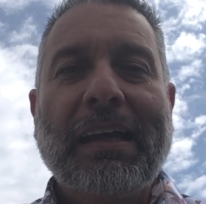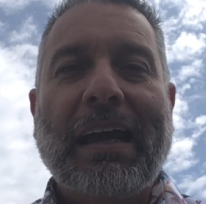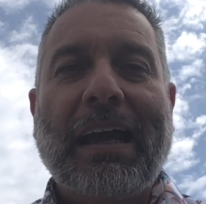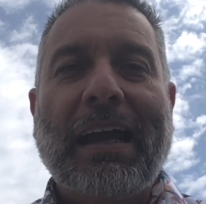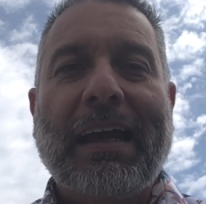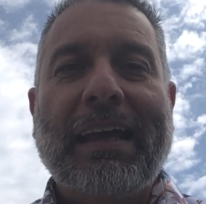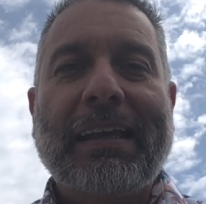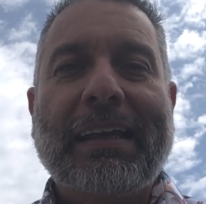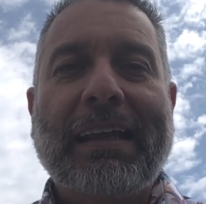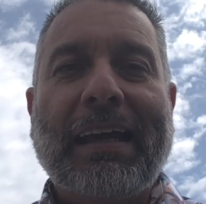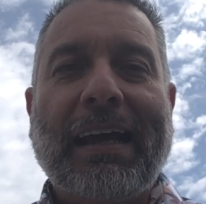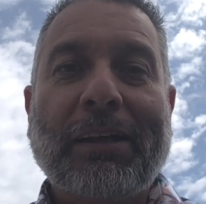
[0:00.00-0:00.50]

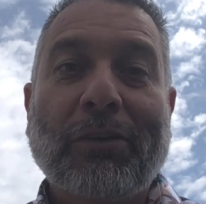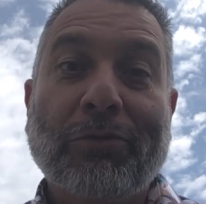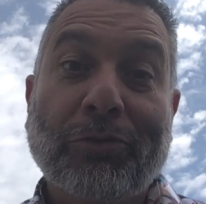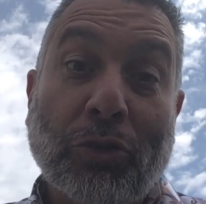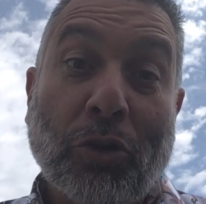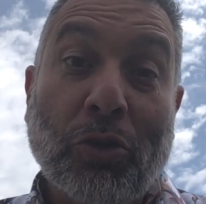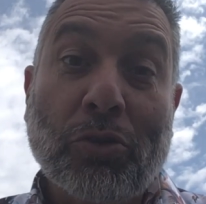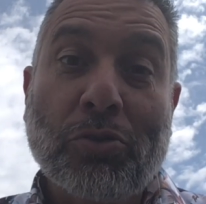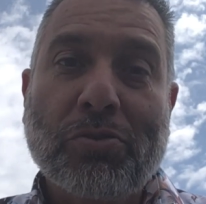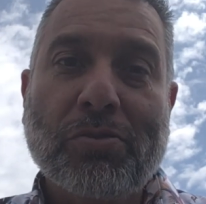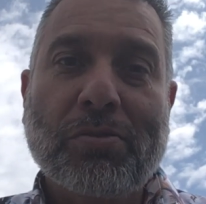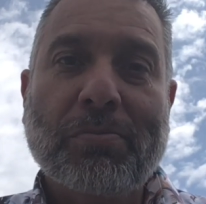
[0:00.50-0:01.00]
And of
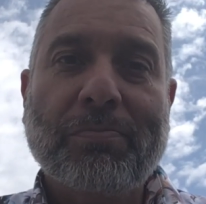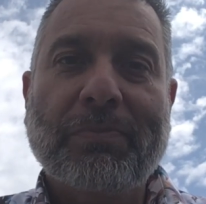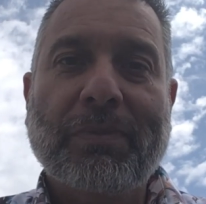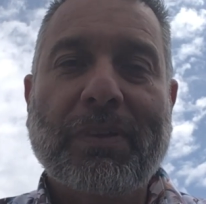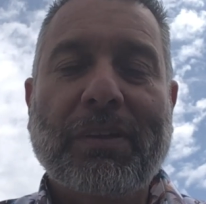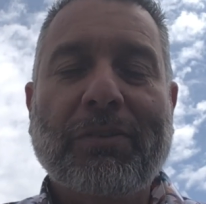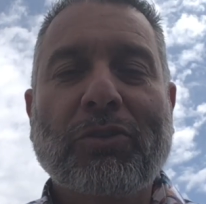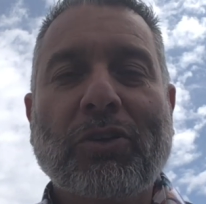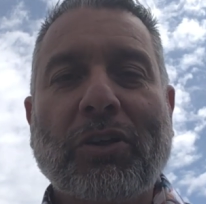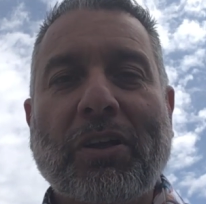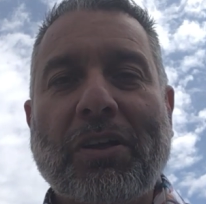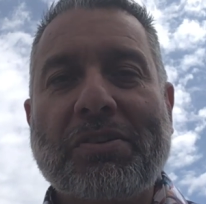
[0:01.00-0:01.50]
course,
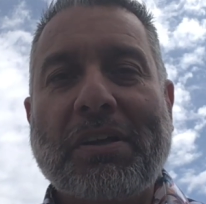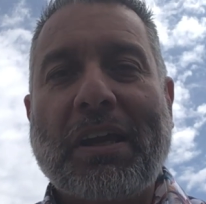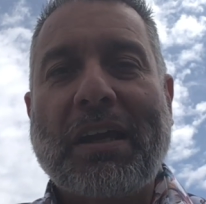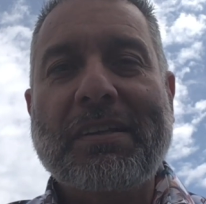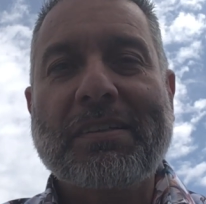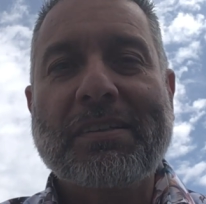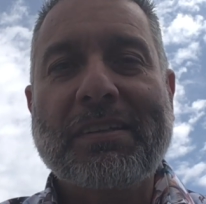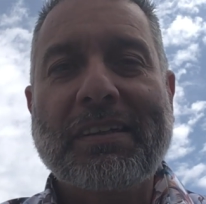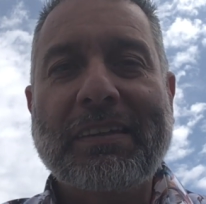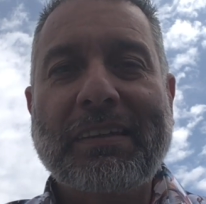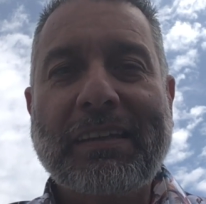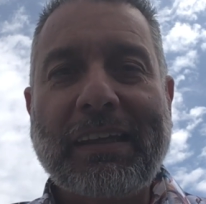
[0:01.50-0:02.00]
they've got a
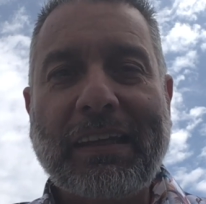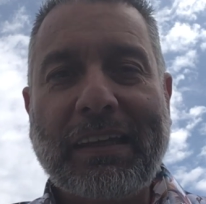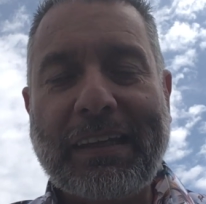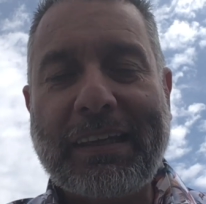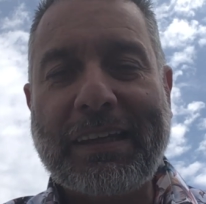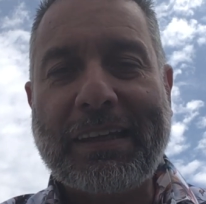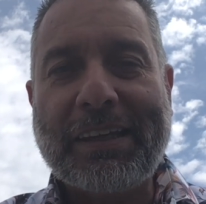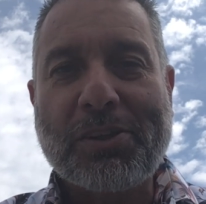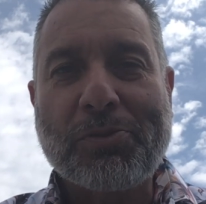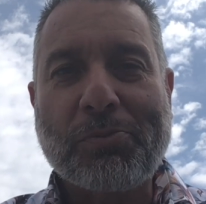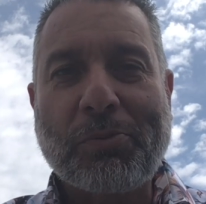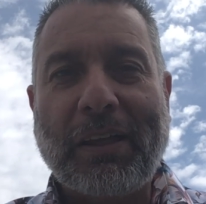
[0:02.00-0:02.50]
chance in the
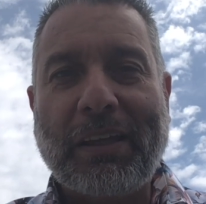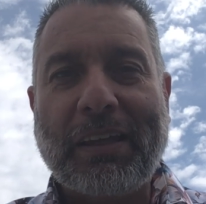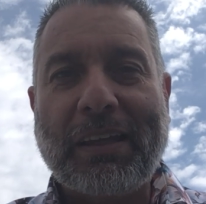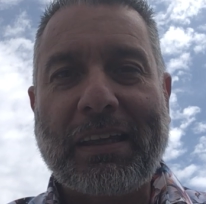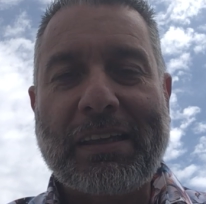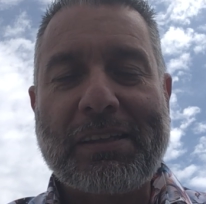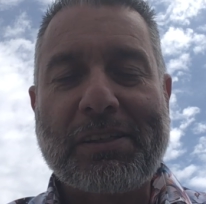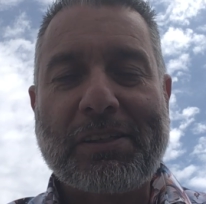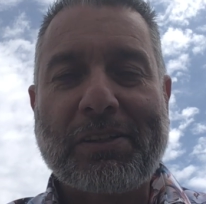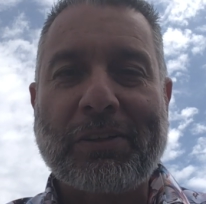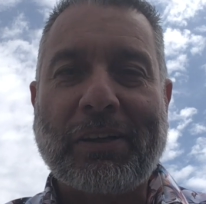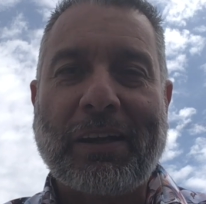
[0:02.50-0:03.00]
league as well.
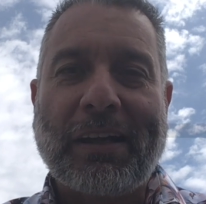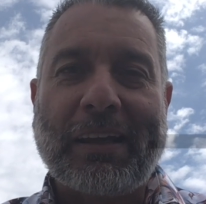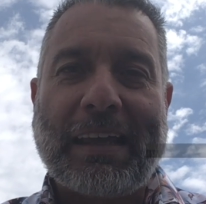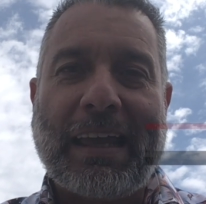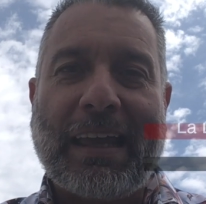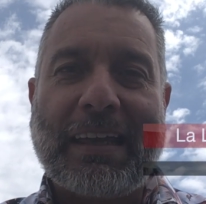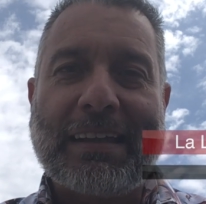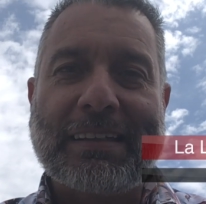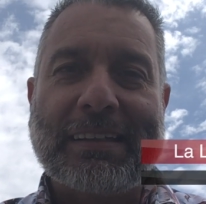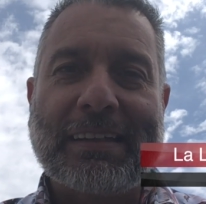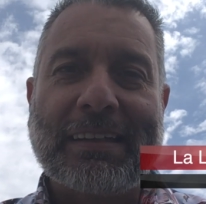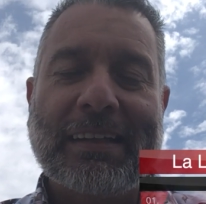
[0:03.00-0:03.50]
It's going to
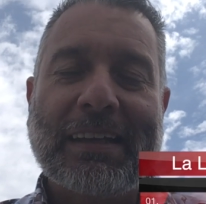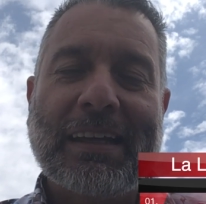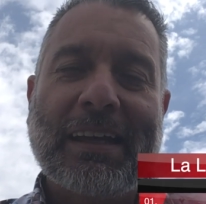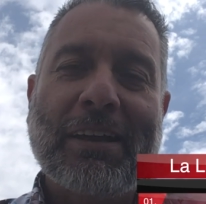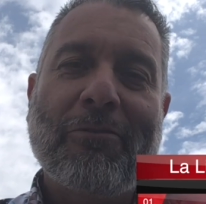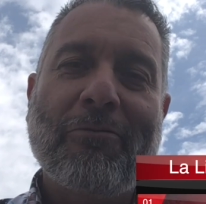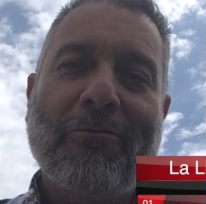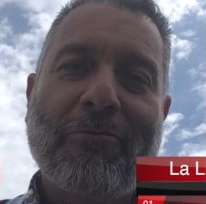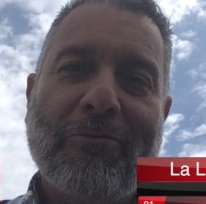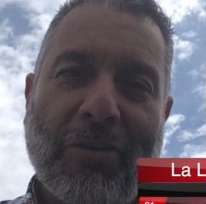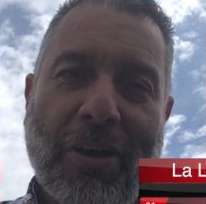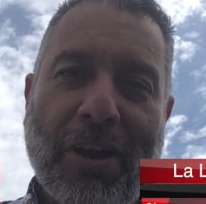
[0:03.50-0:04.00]
get
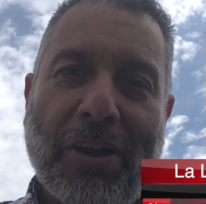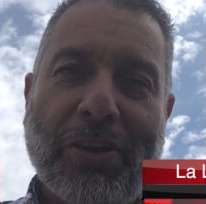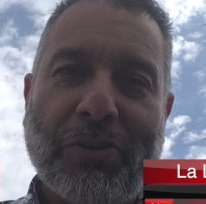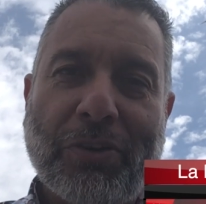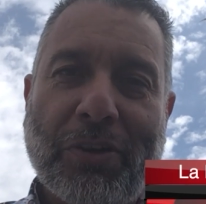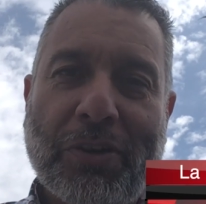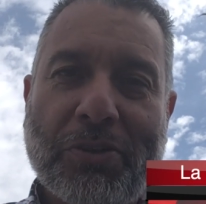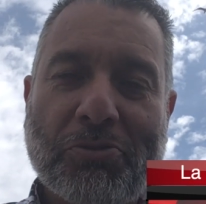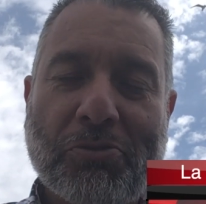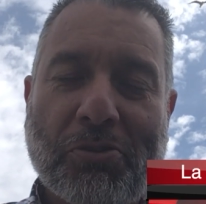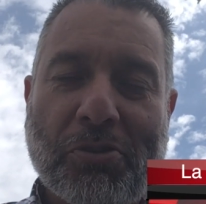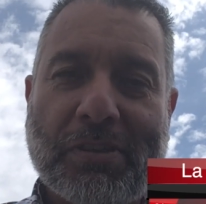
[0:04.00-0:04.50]
very
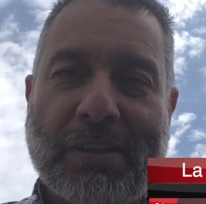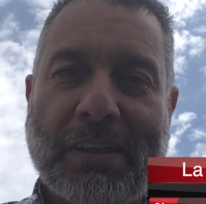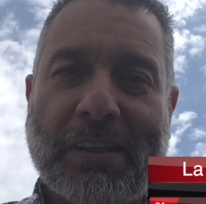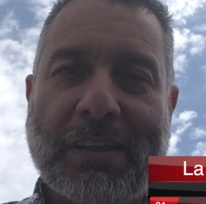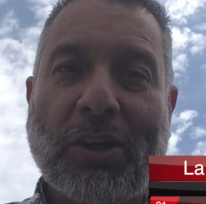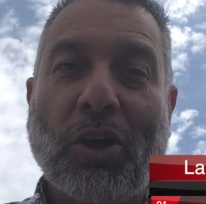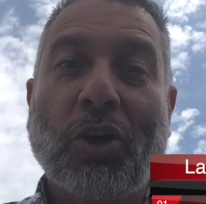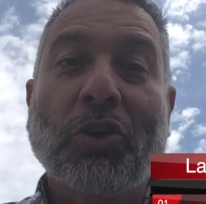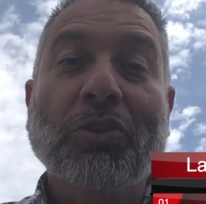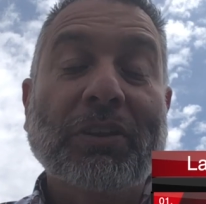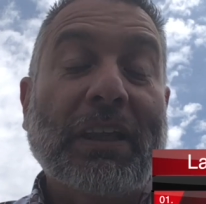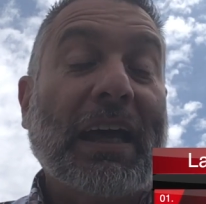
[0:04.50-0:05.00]

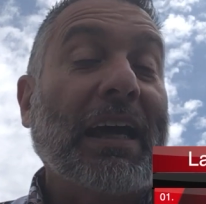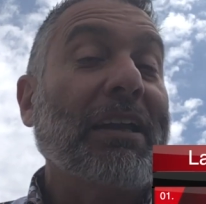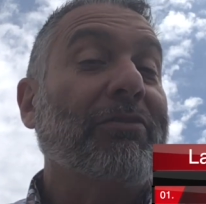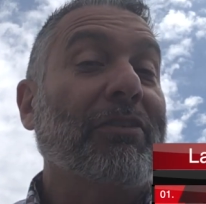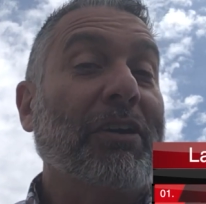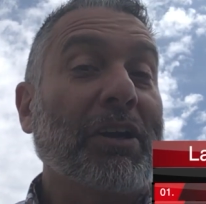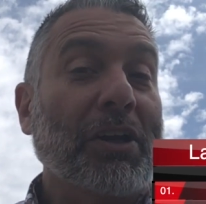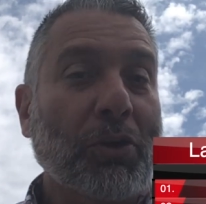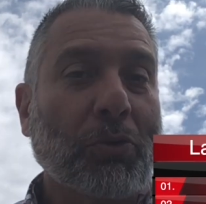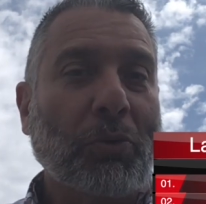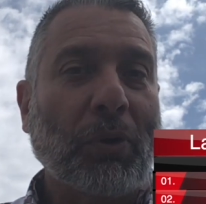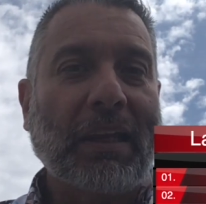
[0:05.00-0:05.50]
interesting. On that,
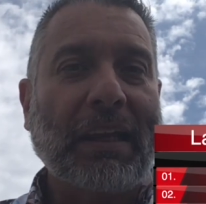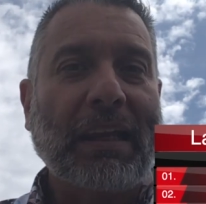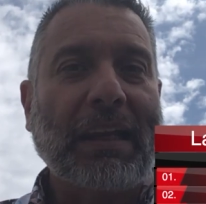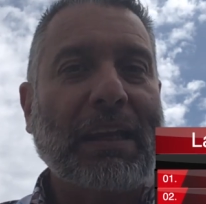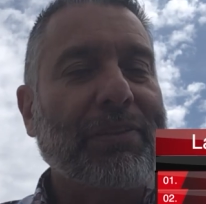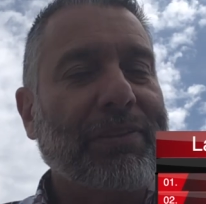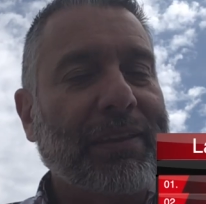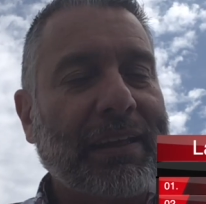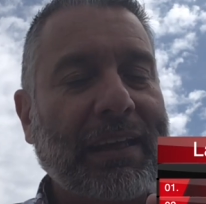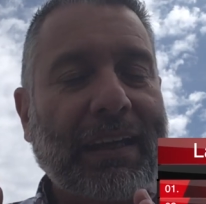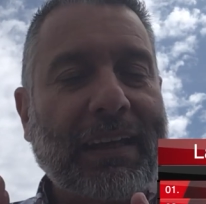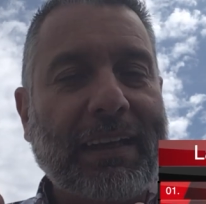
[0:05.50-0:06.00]
very quickly, I
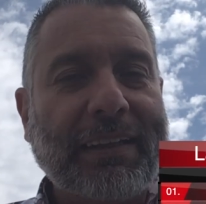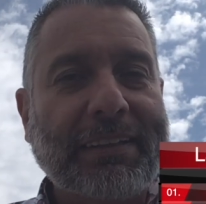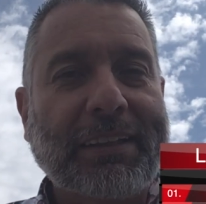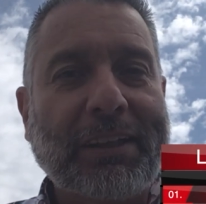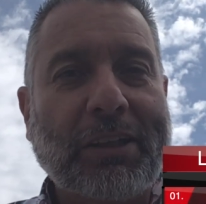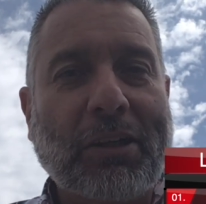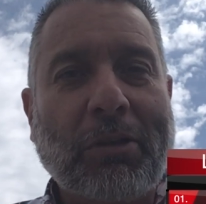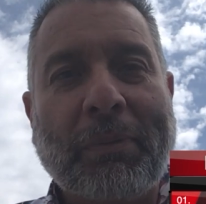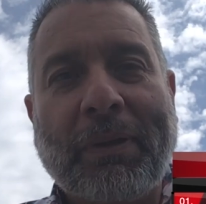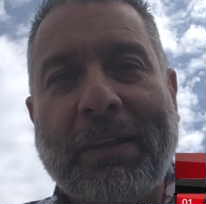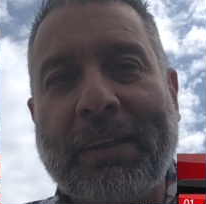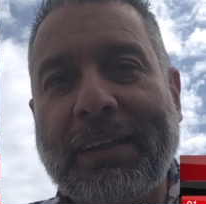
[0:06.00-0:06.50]
think
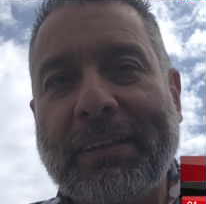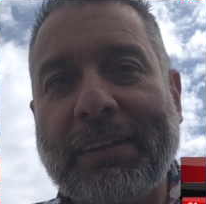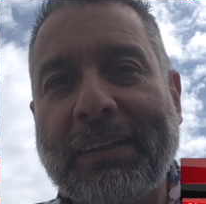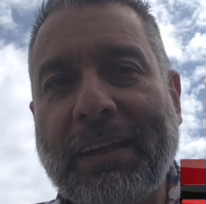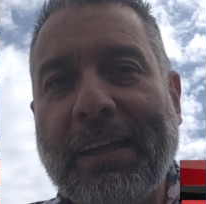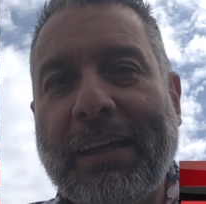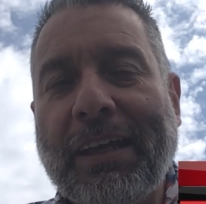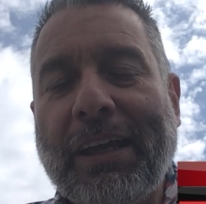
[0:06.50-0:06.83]
Atletico Madrid